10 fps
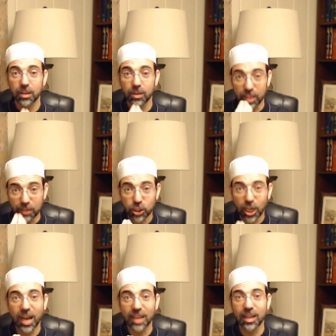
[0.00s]
Give
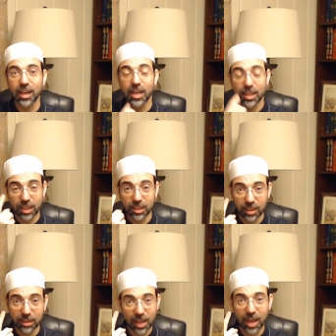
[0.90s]
shahada that
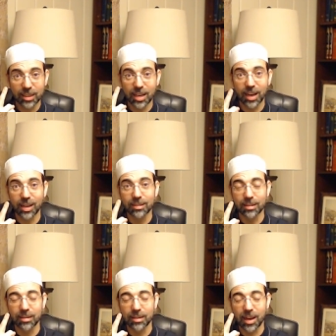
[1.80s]
indeed la ilaha
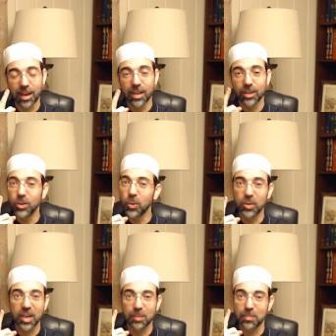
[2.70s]
illallah, no
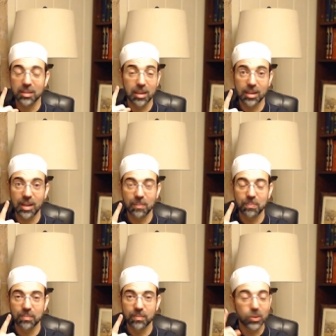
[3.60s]
God but Allah.
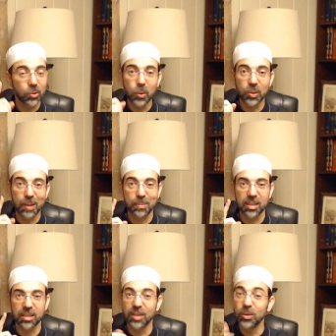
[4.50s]
No God but
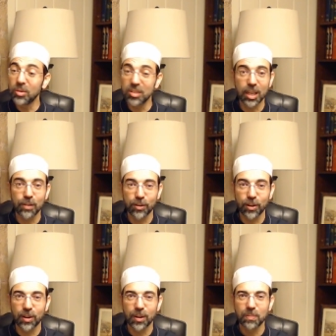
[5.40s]
Allah, no
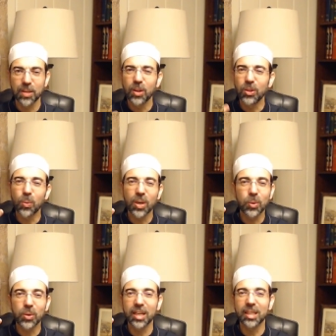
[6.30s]
Savior, no one
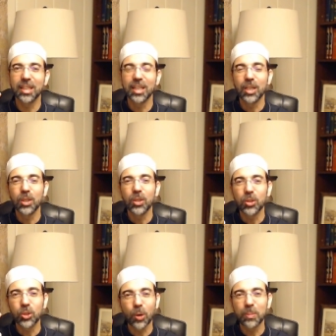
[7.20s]
who can
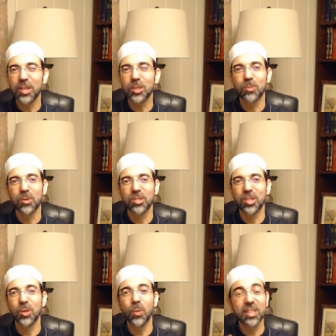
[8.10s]
show me His mercy,
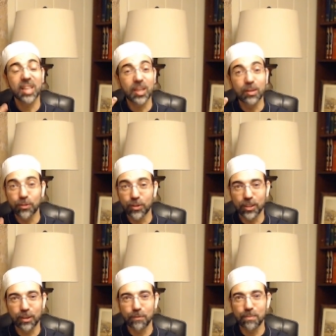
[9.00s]
no one that can
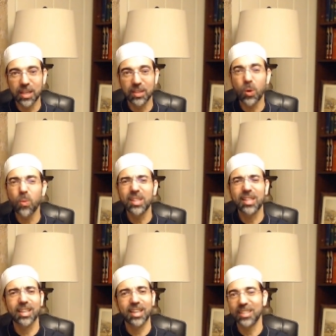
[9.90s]
forgive me, no one
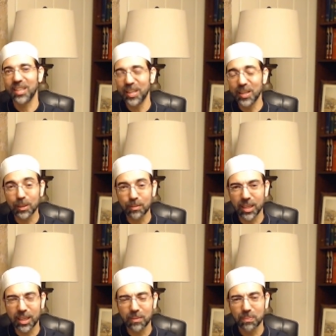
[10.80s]
that can heal
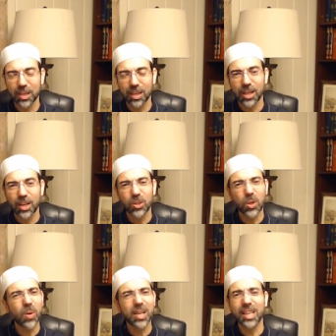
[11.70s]
me, no
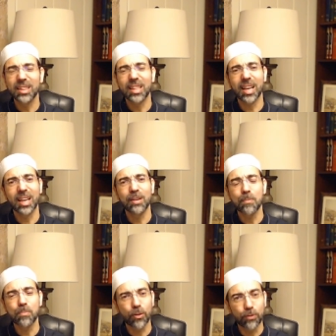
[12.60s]
one can, that can
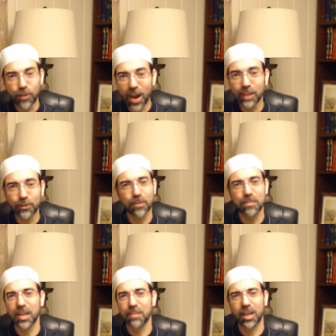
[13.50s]
provide for me and my